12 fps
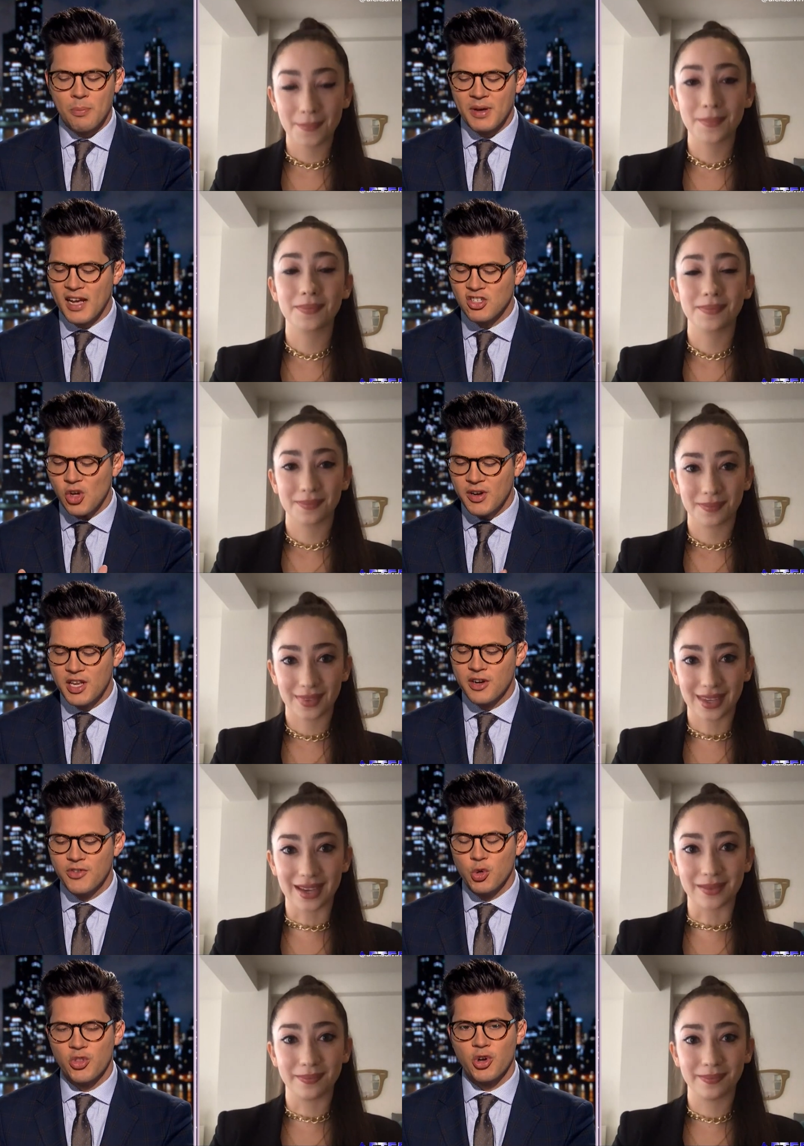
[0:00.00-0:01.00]
Speaker 1: But I saw an
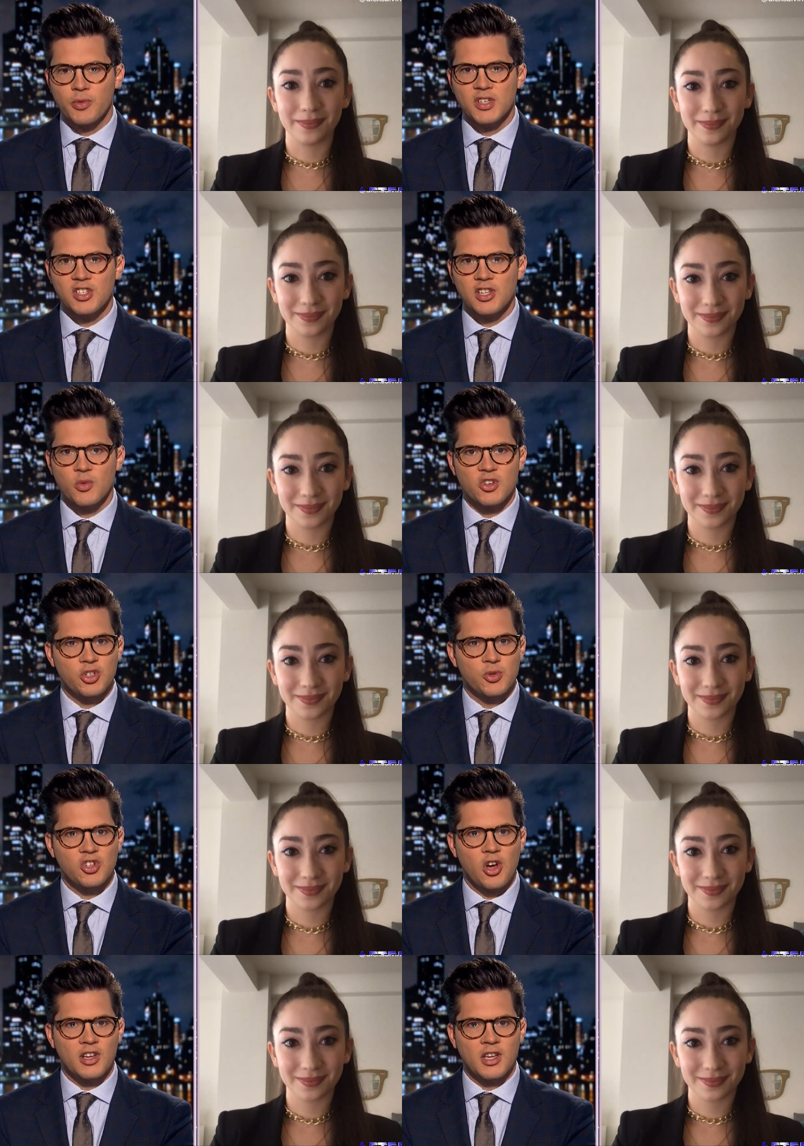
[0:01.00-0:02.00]
interview with her recently where she was
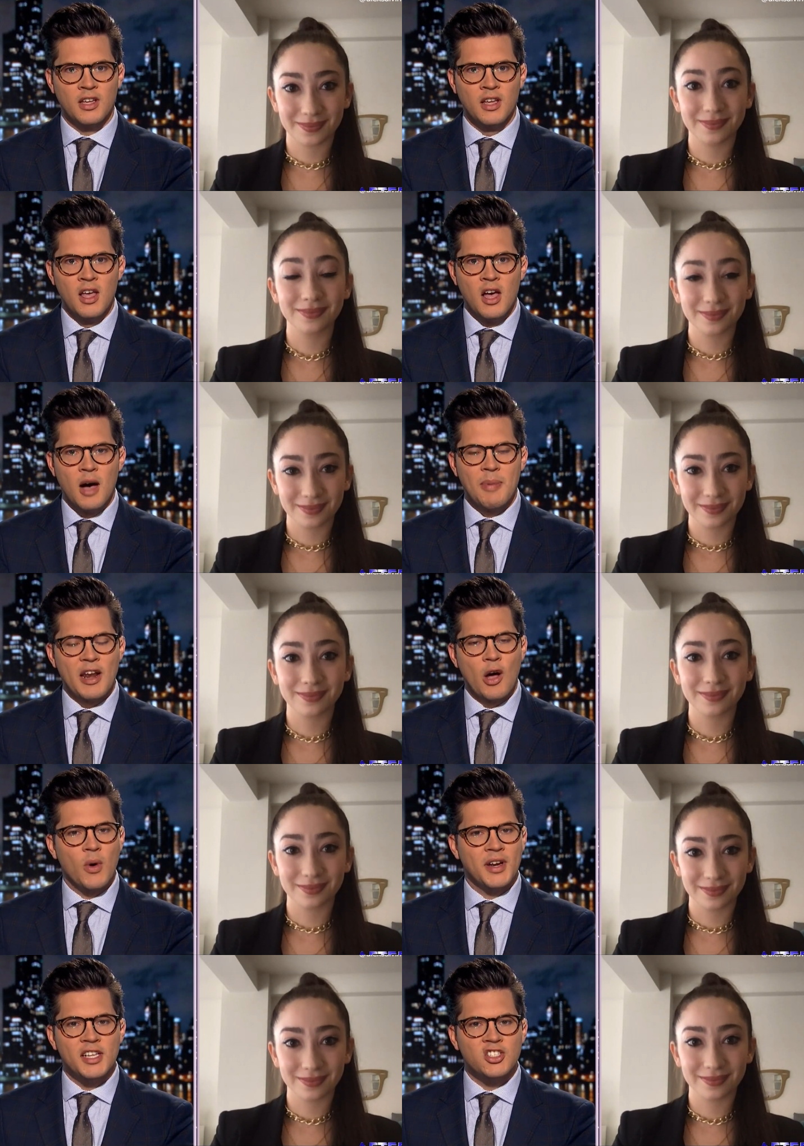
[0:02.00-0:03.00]
talking about
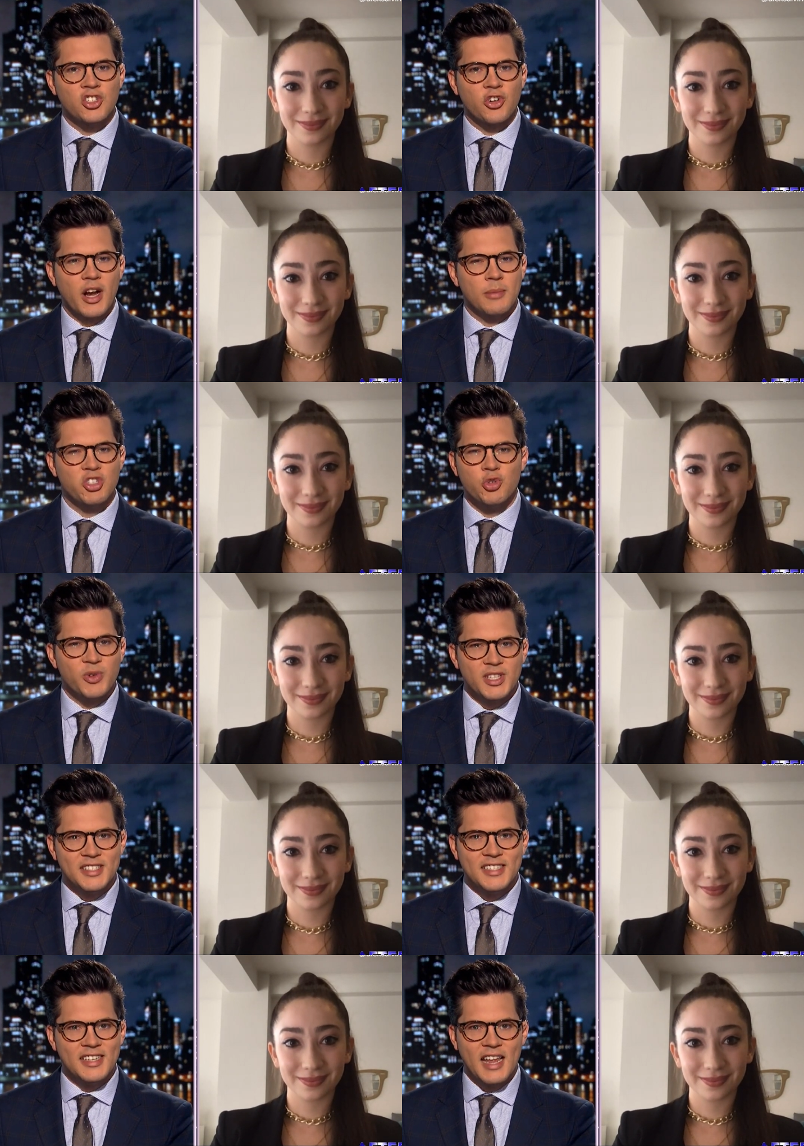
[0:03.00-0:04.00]
how on Instagram she
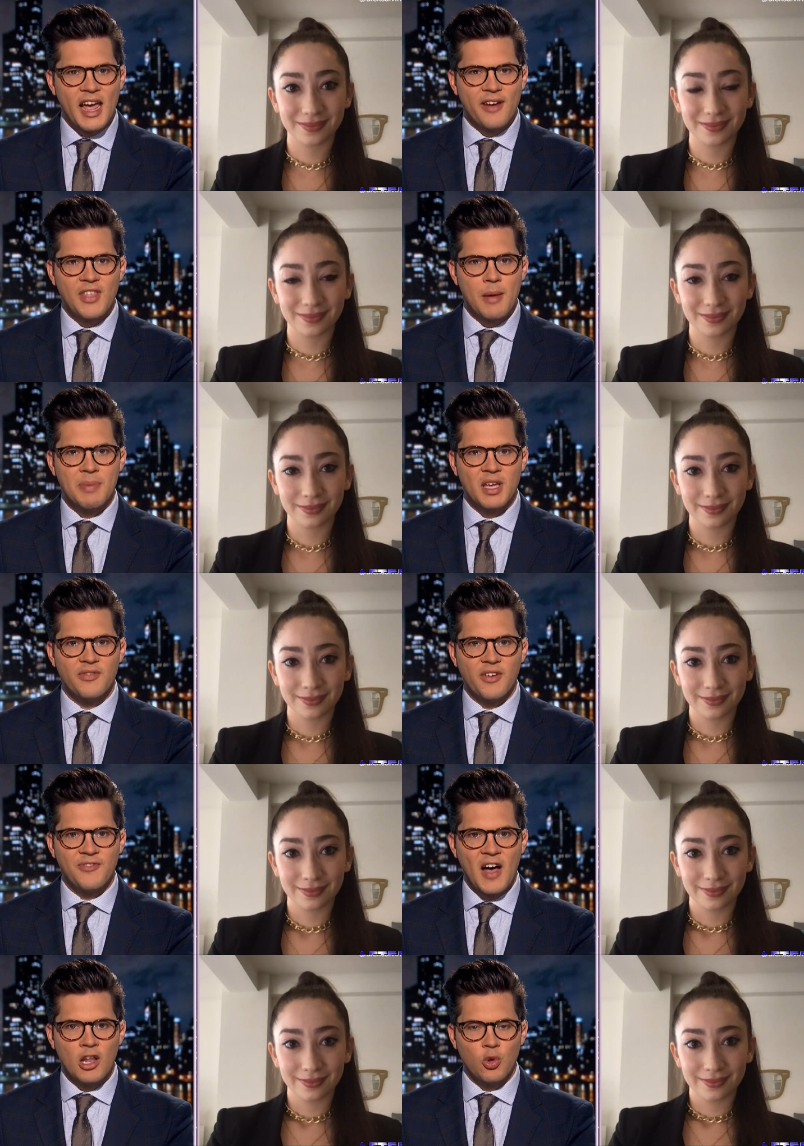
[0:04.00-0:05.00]
really didn't have that big of a
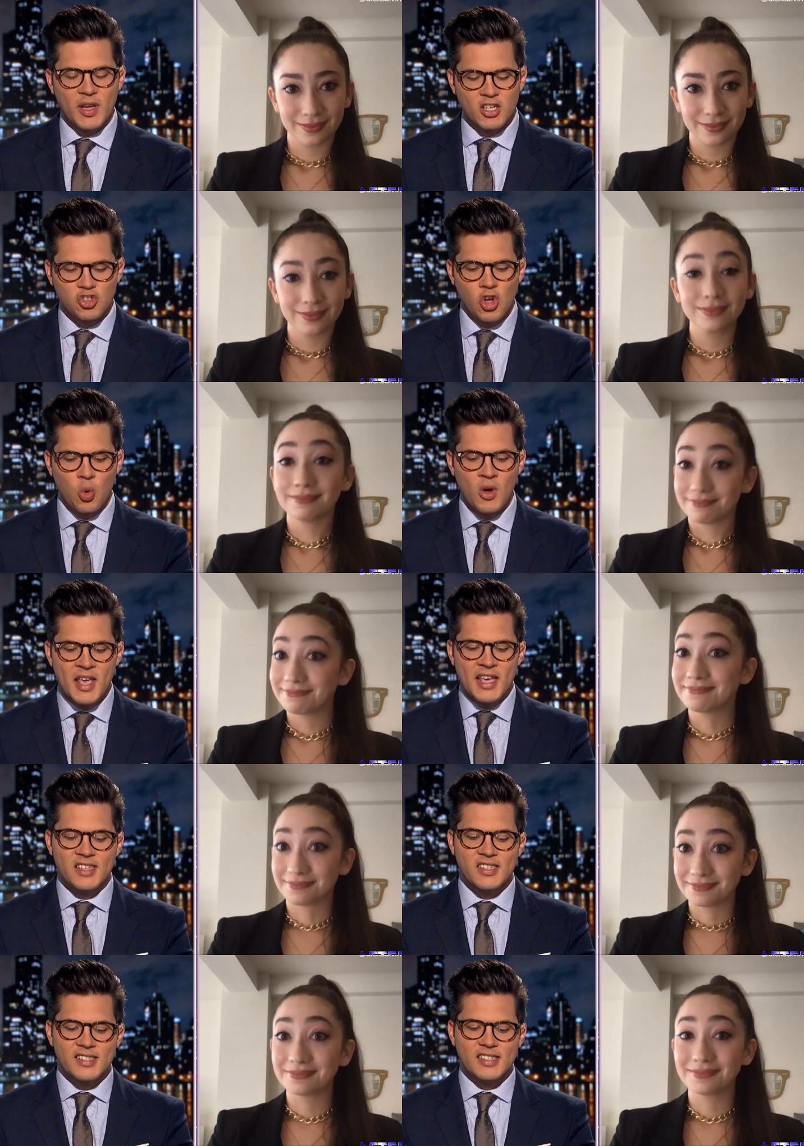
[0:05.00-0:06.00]
following. So
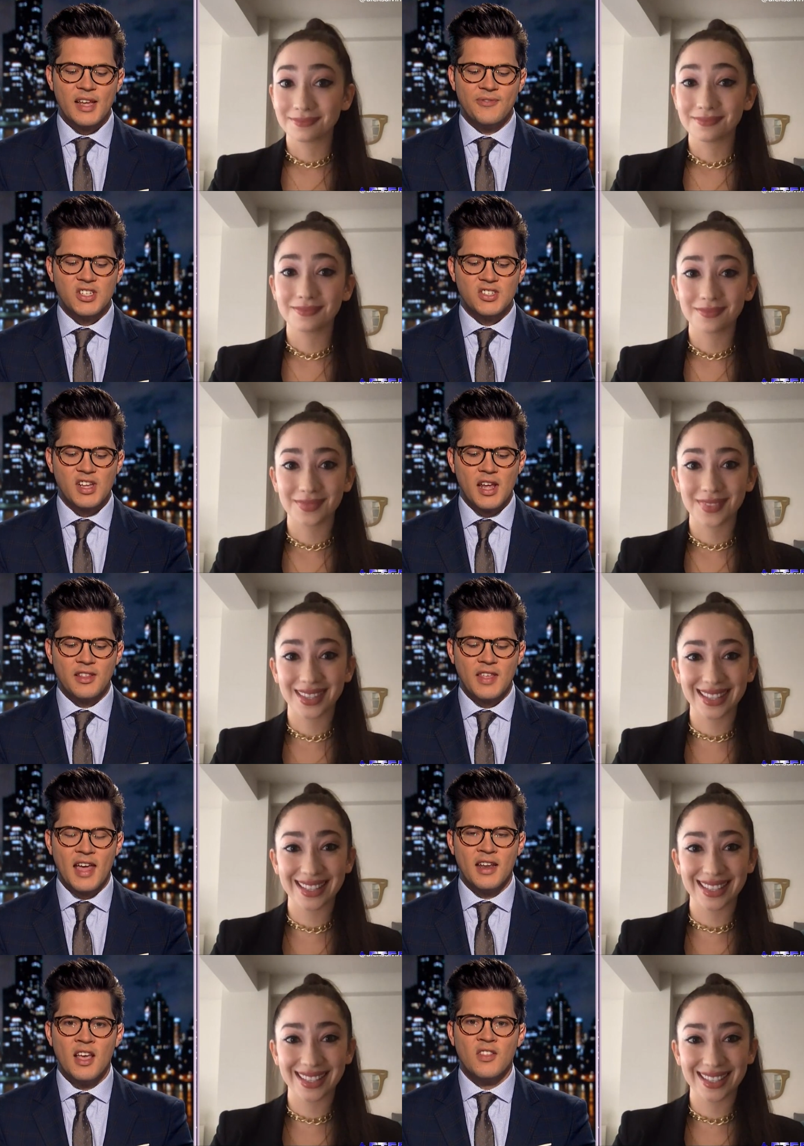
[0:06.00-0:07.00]
is it safe to say
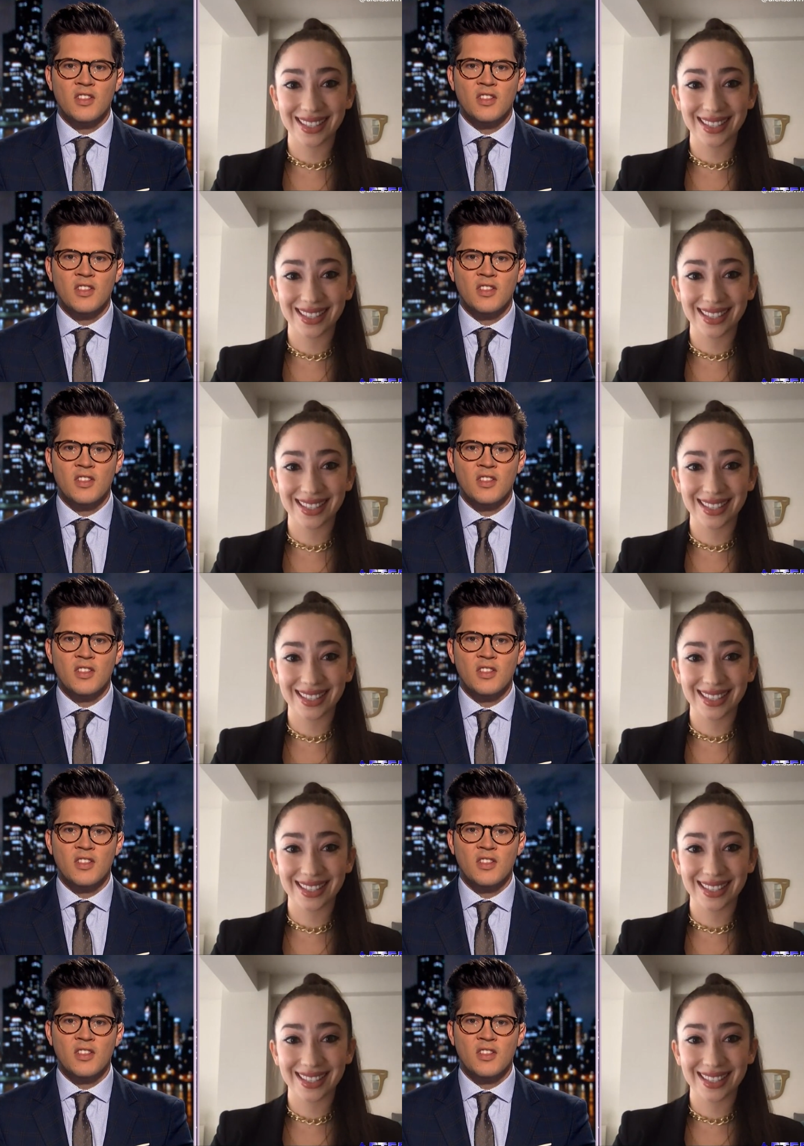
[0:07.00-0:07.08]
that